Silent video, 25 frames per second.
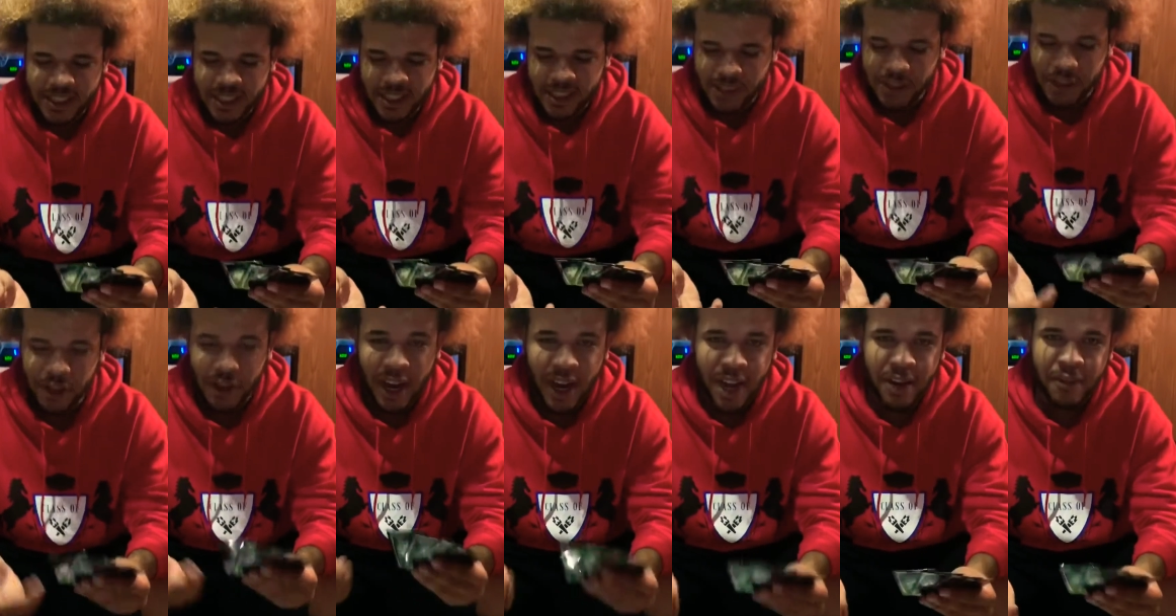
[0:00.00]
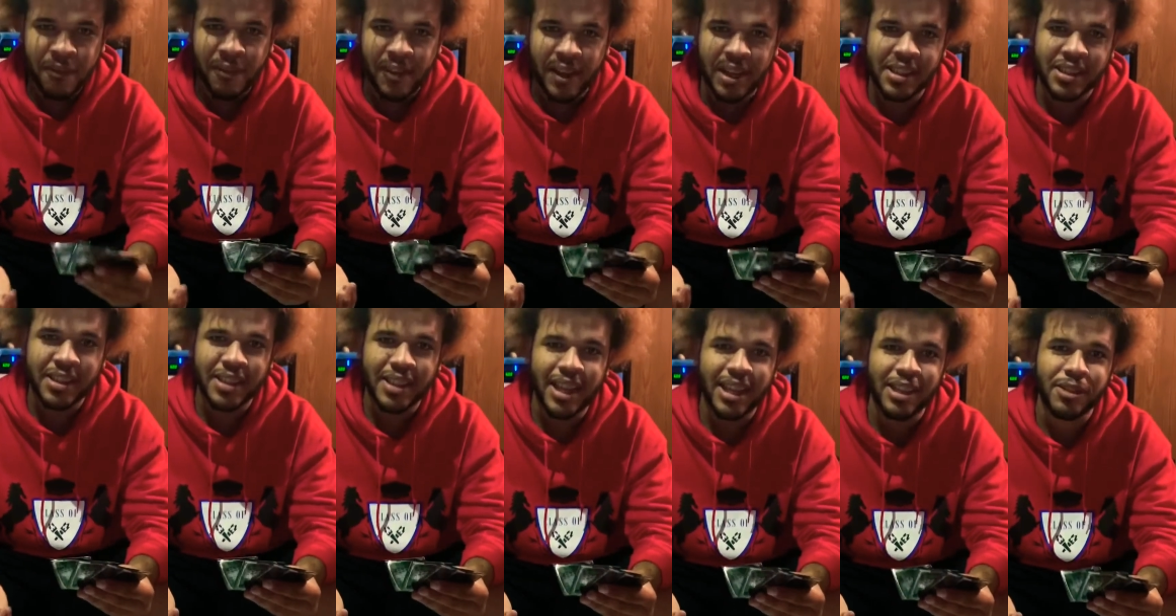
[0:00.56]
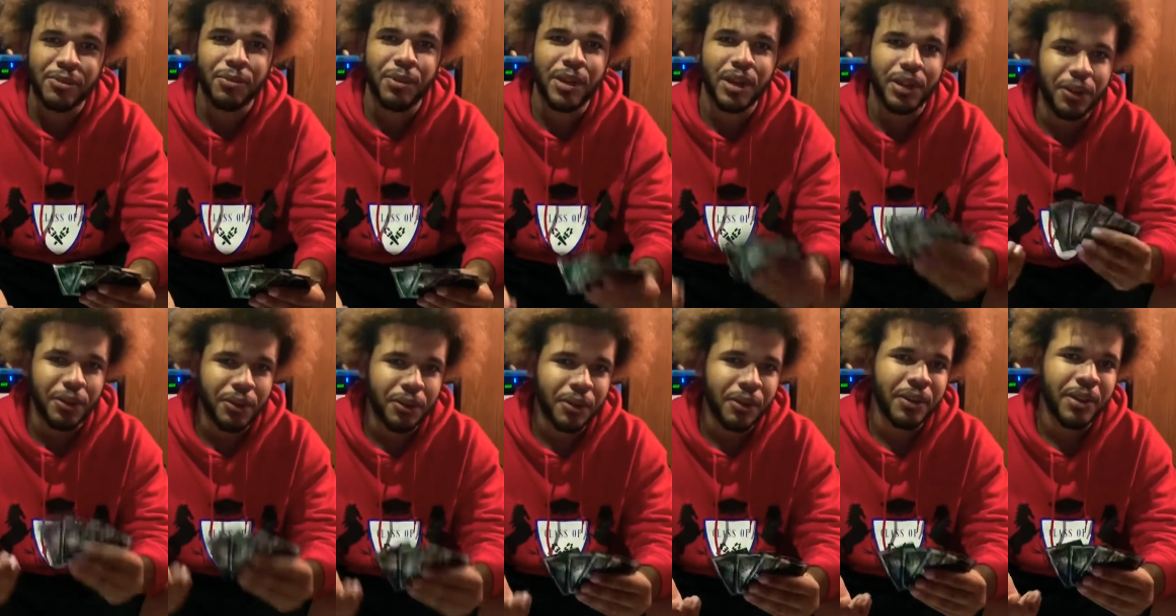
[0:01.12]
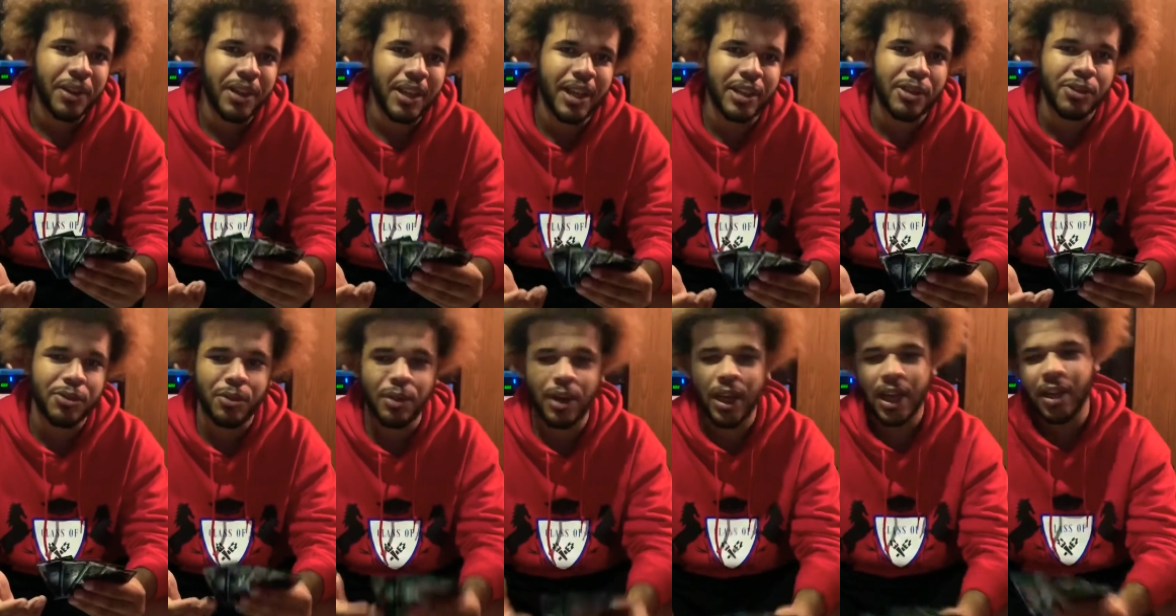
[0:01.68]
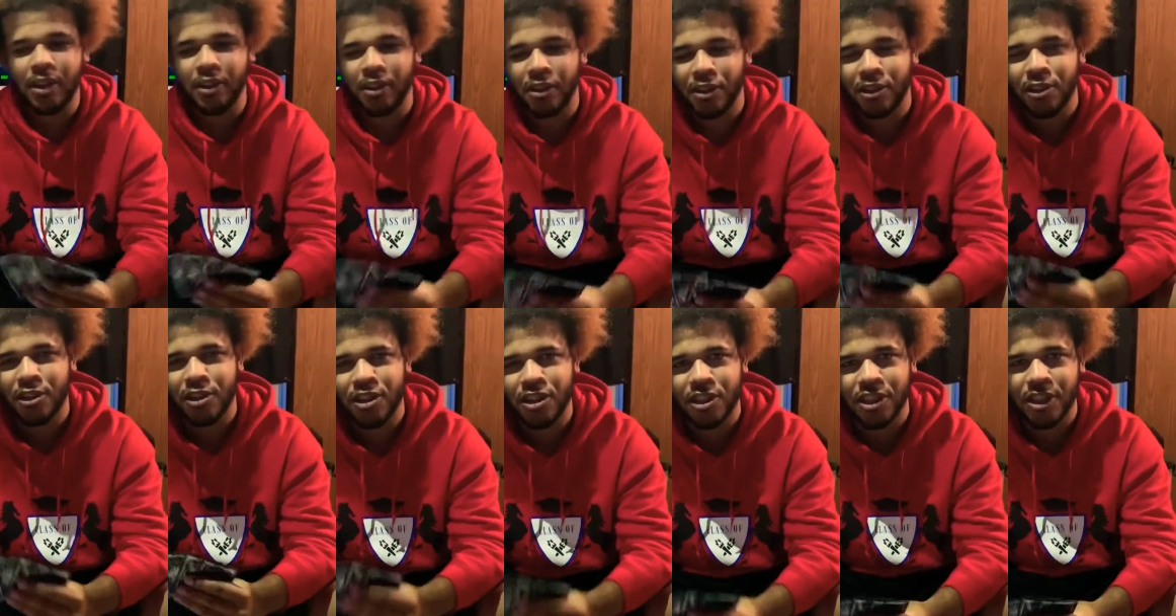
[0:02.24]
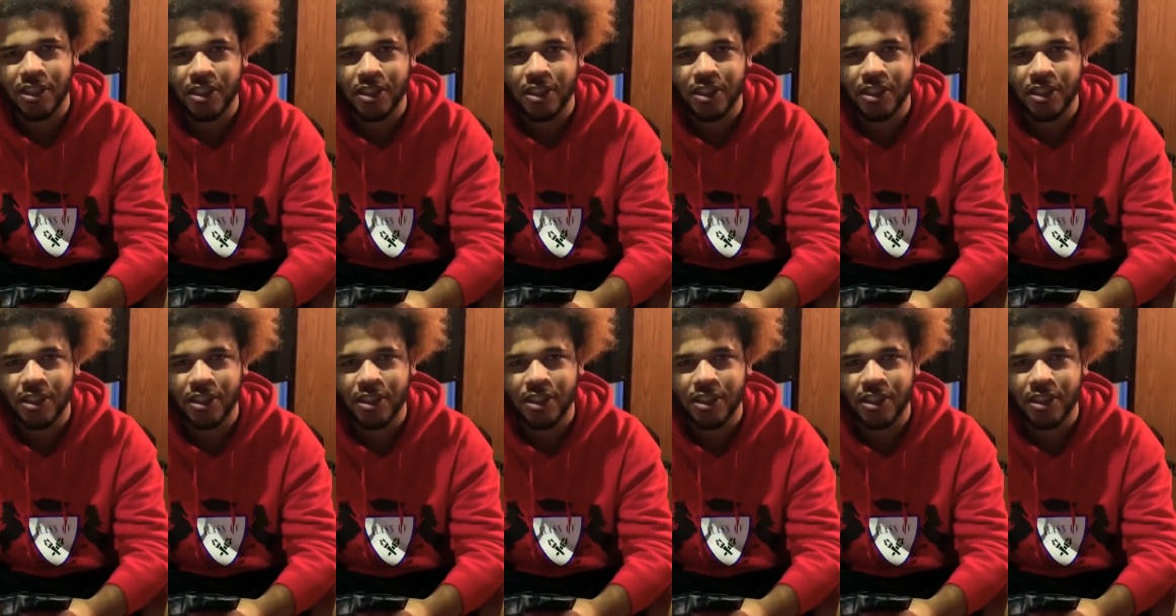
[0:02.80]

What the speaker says: your end phase. That's when you get to end your turn.